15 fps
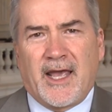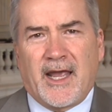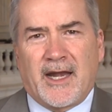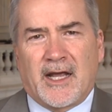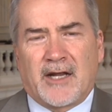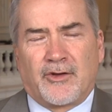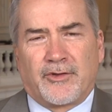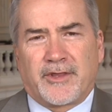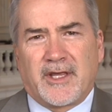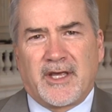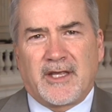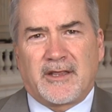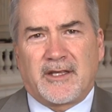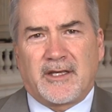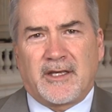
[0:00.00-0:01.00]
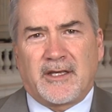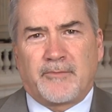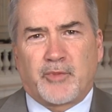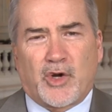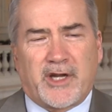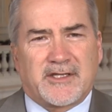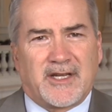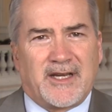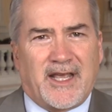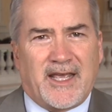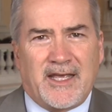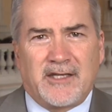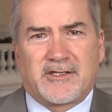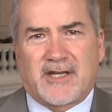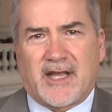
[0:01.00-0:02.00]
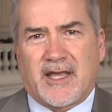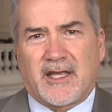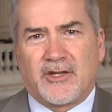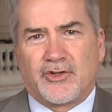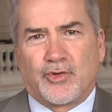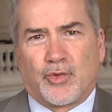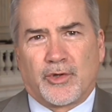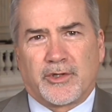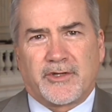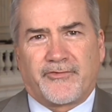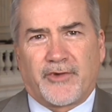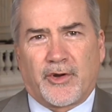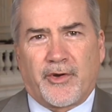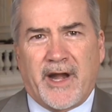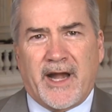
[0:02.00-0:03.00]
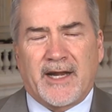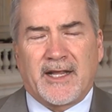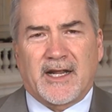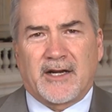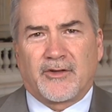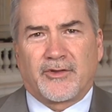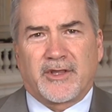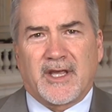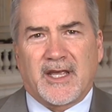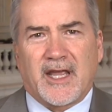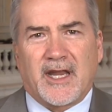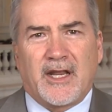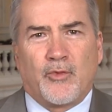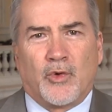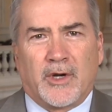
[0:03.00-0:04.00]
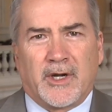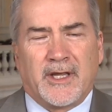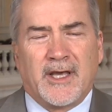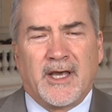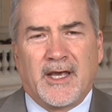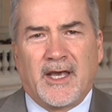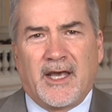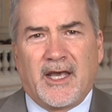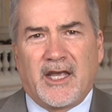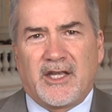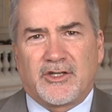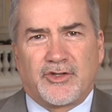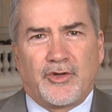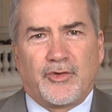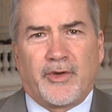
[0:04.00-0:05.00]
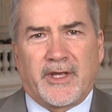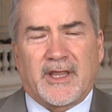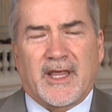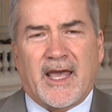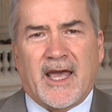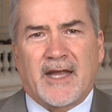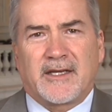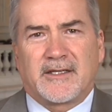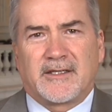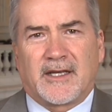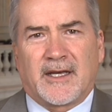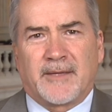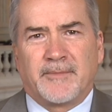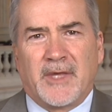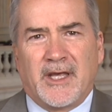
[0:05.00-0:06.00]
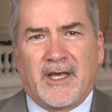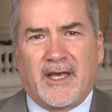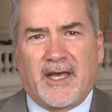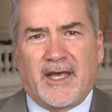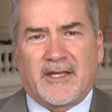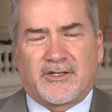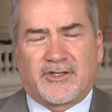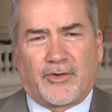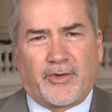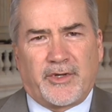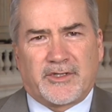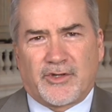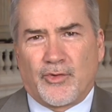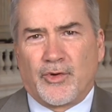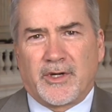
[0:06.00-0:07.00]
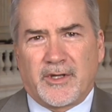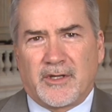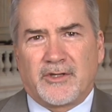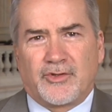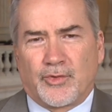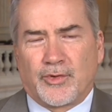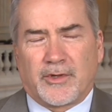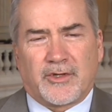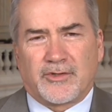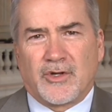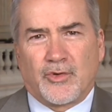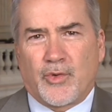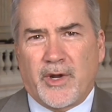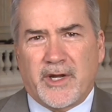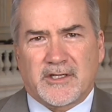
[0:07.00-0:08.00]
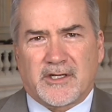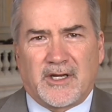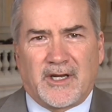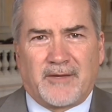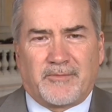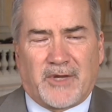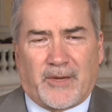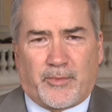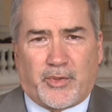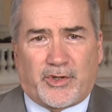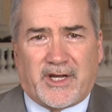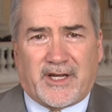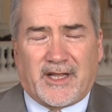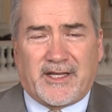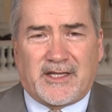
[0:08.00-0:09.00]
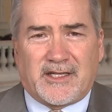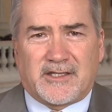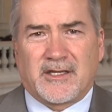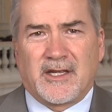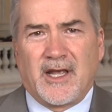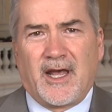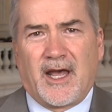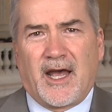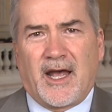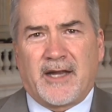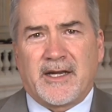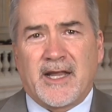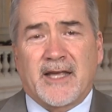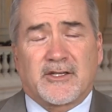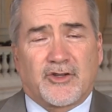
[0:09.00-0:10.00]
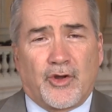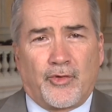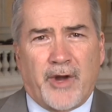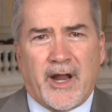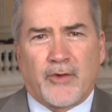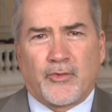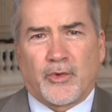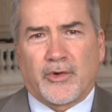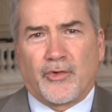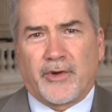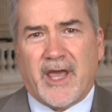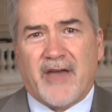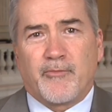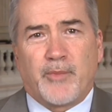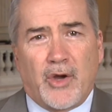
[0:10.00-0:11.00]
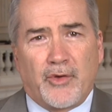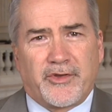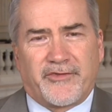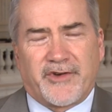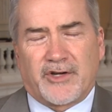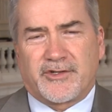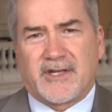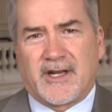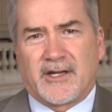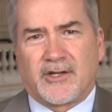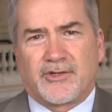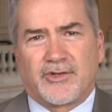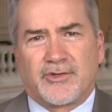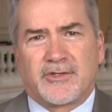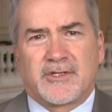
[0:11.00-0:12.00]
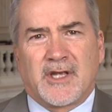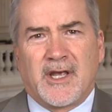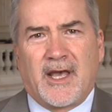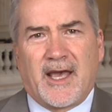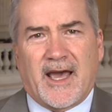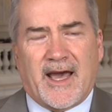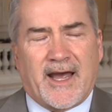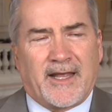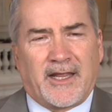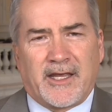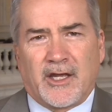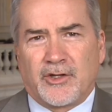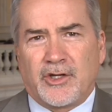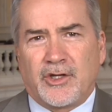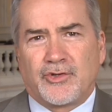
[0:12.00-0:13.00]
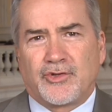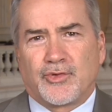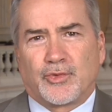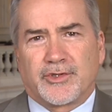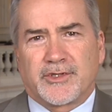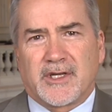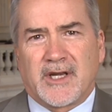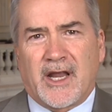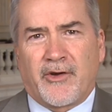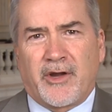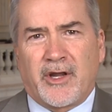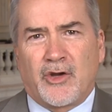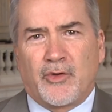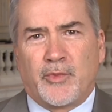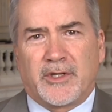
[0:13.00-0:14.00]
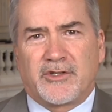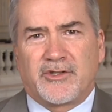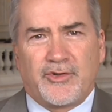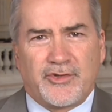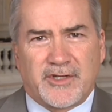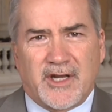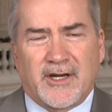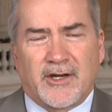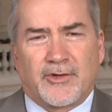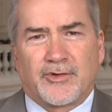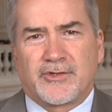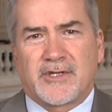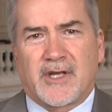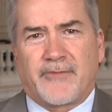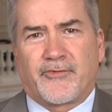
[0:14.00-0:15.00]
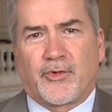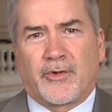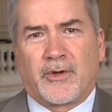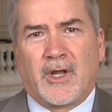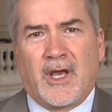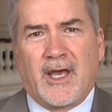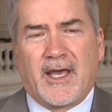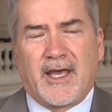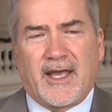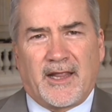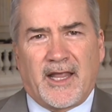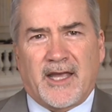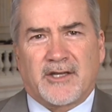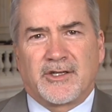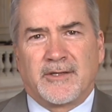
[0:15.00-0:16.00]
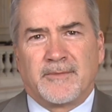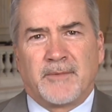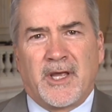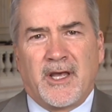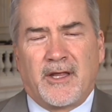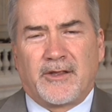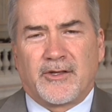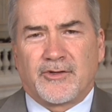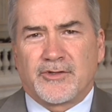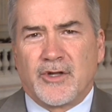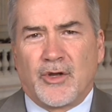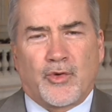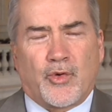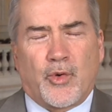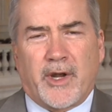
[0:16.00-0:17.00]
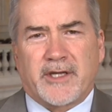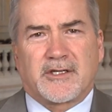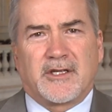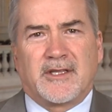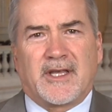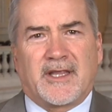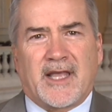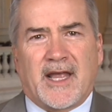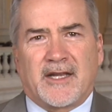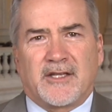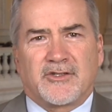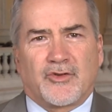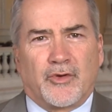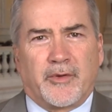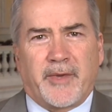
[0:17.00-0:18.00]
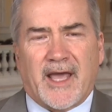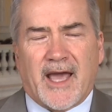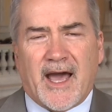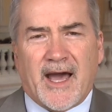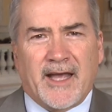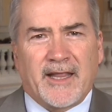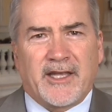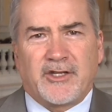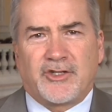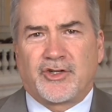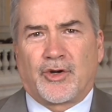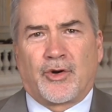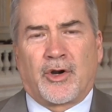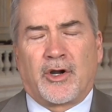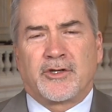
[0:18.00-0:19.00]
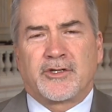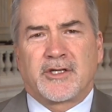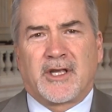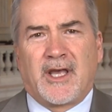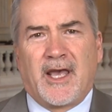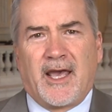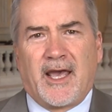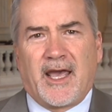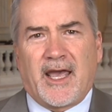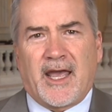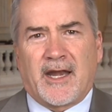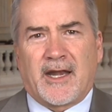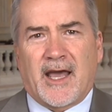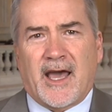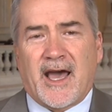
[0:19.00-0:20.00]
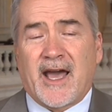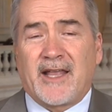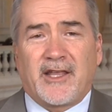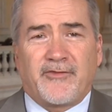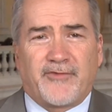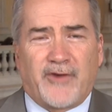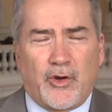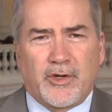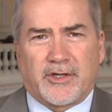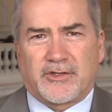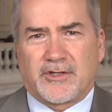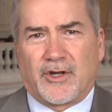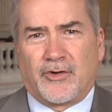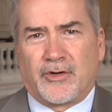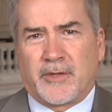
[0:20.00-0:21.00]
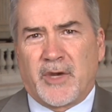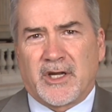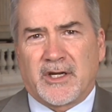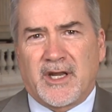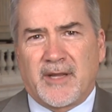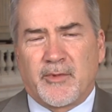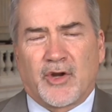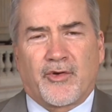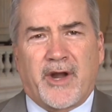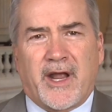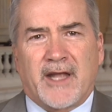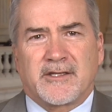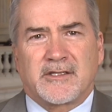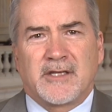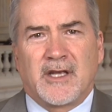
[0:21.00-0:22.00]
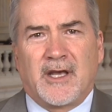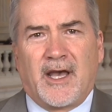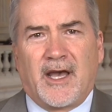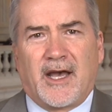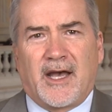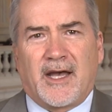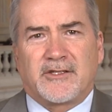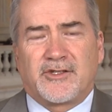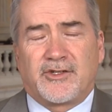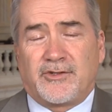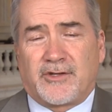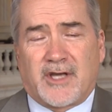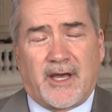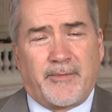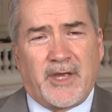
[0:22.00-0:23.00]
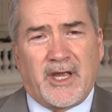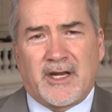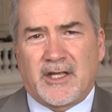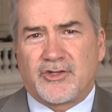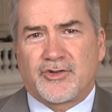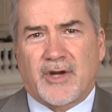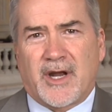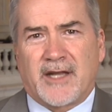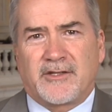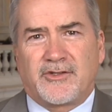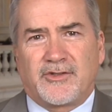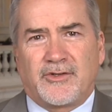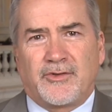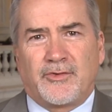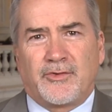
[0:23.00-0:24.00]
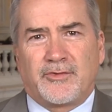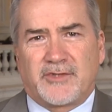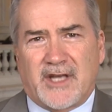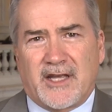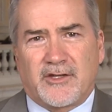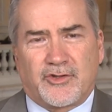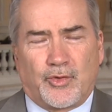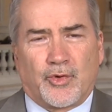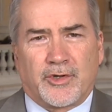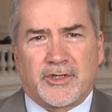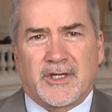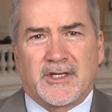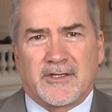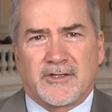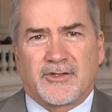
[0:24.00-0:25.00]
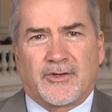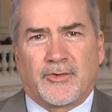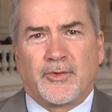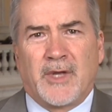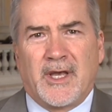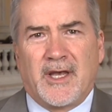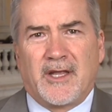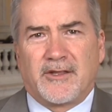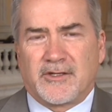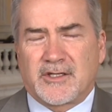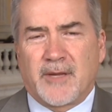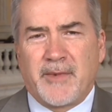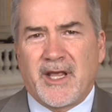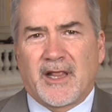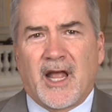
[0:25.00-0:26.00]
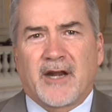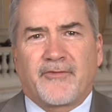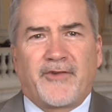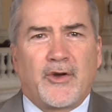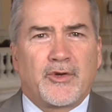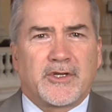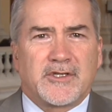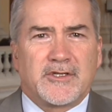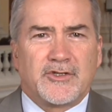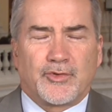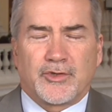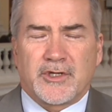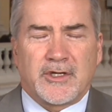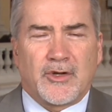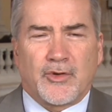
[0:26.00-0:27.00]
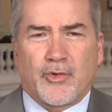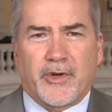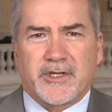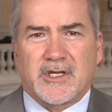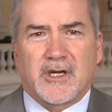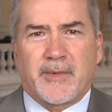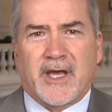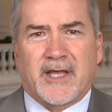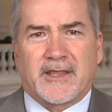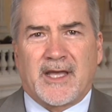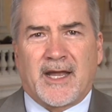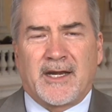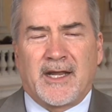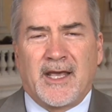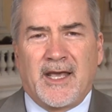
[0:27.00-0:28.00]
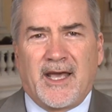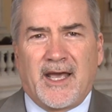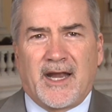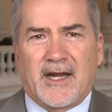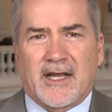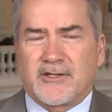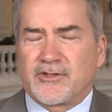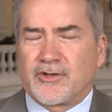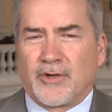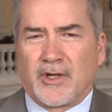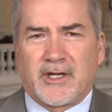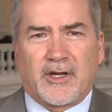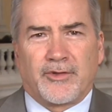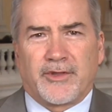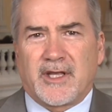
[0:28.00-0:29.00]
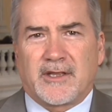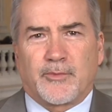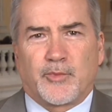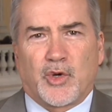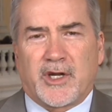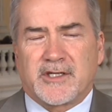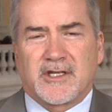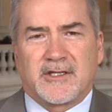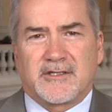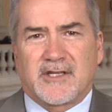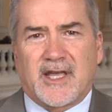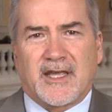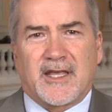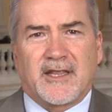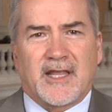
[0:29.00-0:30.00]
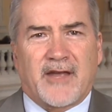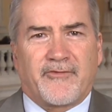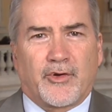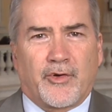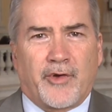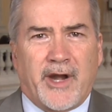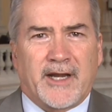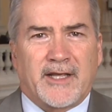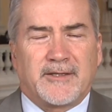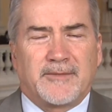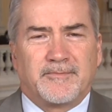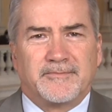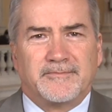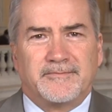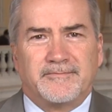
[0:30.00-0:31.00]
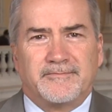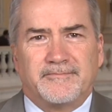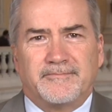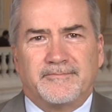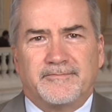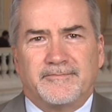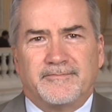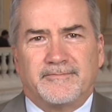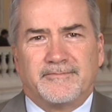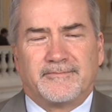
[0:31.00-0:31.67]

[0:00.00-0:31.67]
And I don't think the president is taking Georgia for granted. I don't think anyone is doing that. Um, And so it's going to, there's no question, particularly this uh, next go round, we're going to have both of our senators, highly unusual scenario, but two senators up for election. There's no question that that is going to be highly charged and highly focused on among Democrats uh, to come in and try to take Georgia. And so there's going to be a lot of focus in Georgia, no question about mm-hmm. that. And I certainly don't think the president's taking that for granted. Yeah. Right,